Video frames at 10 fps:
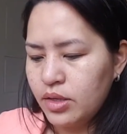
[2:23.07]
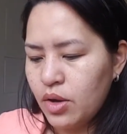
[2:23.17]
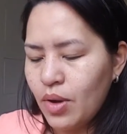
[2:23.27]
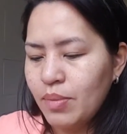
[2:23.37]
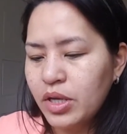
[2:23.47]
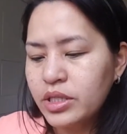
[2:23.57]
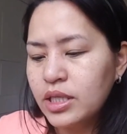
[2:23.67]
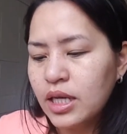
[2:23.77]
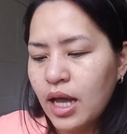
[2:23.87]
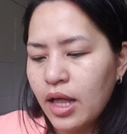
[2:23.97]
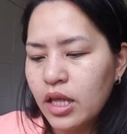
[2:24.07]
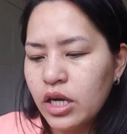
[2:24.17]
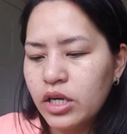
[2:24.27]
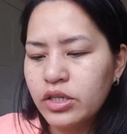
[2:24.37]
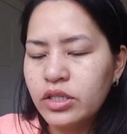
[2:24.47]
So I'm using the
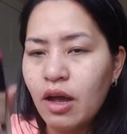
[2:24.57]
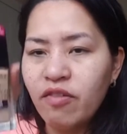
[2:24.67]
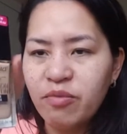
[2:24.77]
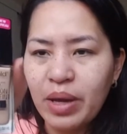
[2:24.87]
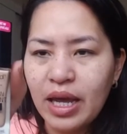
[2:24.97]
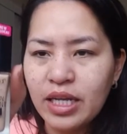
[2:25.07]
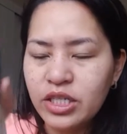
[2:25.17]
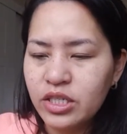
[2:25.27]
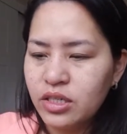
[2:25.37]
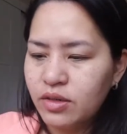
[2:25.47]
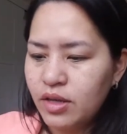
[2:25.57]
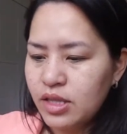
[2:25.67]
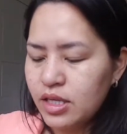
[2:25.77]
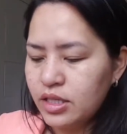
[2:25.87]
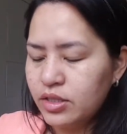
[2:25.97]
color Soft Beige
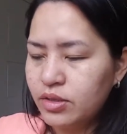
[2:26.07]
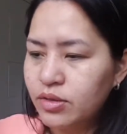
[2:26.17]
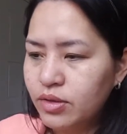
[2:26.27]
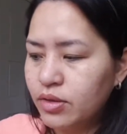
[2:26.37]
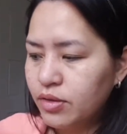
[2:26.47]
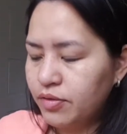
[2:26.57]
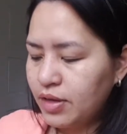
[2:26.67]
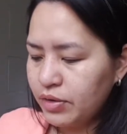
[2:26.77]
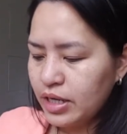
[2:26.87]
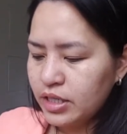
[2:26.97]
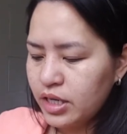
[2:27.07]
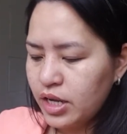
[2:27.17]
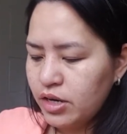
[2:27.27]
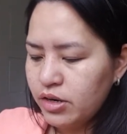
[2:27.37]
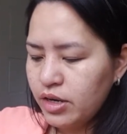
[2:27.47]
in this foundation
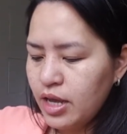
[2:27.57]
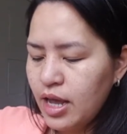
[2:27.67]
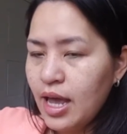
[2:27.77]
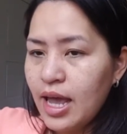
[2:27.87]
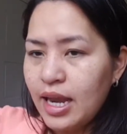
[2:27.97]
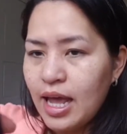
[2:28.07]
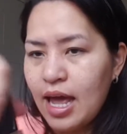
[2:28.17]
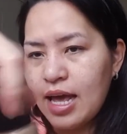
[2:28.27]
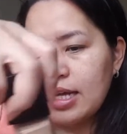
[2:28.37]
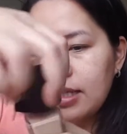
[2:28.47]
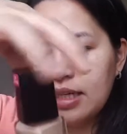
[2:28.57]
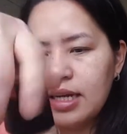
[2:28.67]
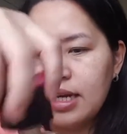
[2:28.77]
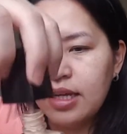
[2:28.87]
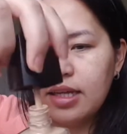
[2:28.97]
here, and it has
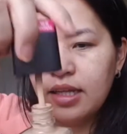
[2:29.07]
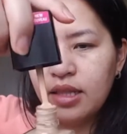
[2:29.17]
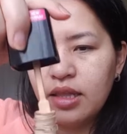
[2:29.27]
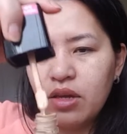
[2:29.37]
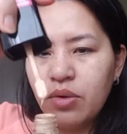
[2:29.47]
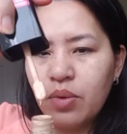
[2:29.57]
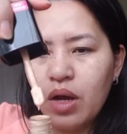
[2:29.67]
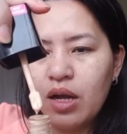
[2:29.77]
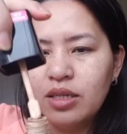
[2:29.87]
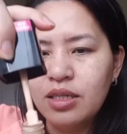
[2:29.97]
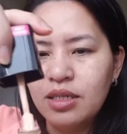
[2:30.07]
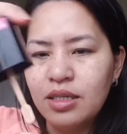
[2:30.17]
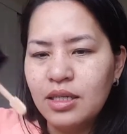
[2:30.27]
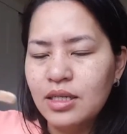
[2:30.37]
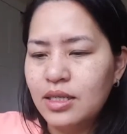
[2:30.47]
a little wand,
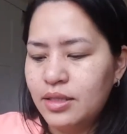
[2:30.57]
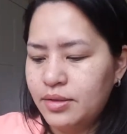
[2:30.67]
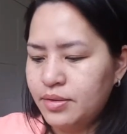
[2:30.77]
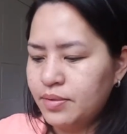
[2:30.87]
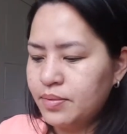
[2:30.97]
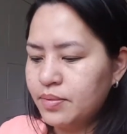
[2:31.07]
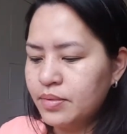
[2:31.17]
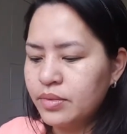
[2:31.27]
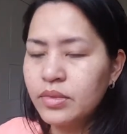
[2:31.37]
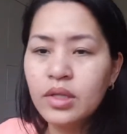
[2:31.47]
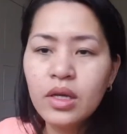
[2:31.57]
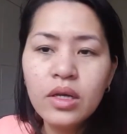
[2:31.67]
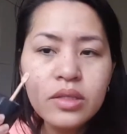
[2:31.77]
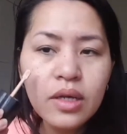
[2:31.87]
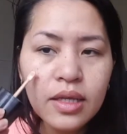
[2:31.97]

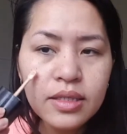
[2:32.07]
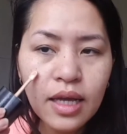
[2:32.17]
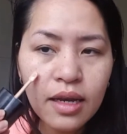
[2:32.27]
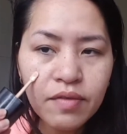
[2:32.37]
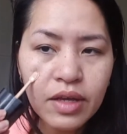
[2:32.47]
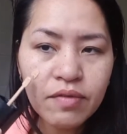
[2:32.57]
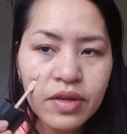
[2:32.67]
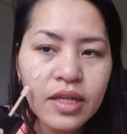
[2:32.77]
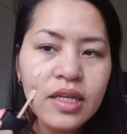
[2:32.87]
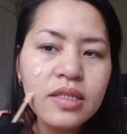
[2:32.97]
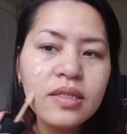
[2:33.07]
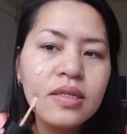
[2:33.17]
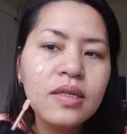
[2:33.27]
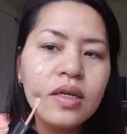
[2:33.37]
so that's kind of convenient.